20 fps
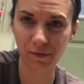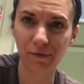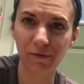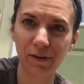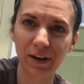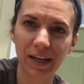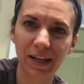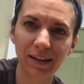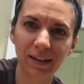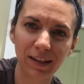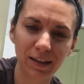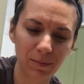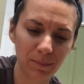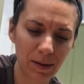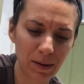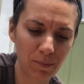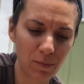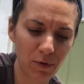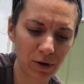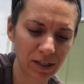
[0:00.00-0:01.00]
Free a little
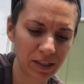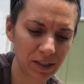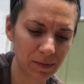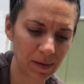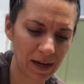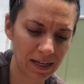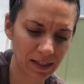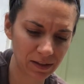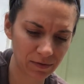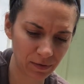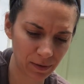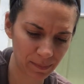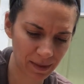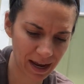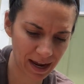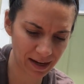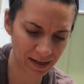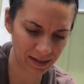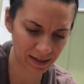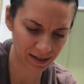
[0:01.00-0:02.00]
bit more space from
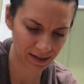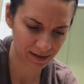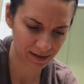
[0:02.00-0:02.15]
that.